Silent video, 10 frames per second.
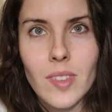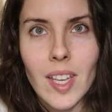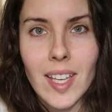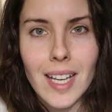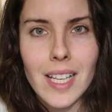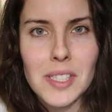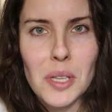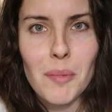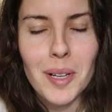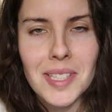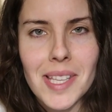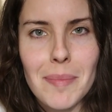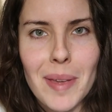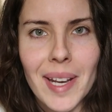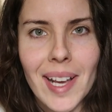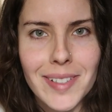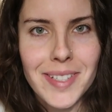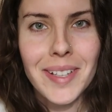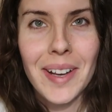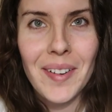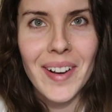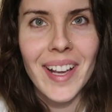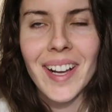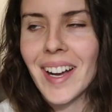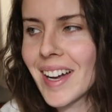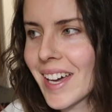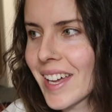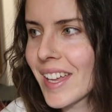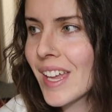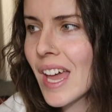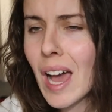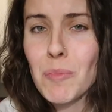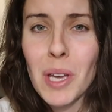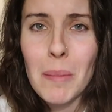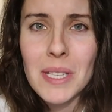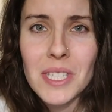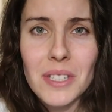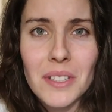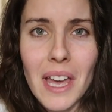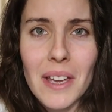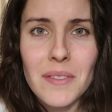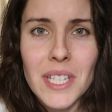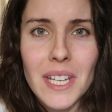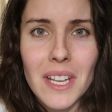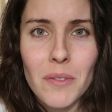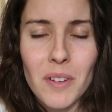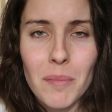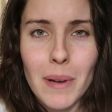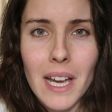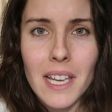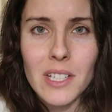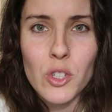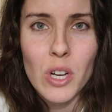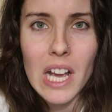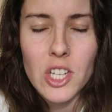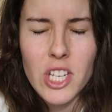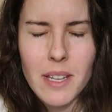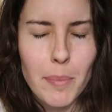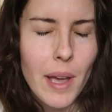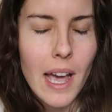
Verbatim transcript: Hey guys, what's up and how's it going? Uh, I'm coming to you live today from my trash heap.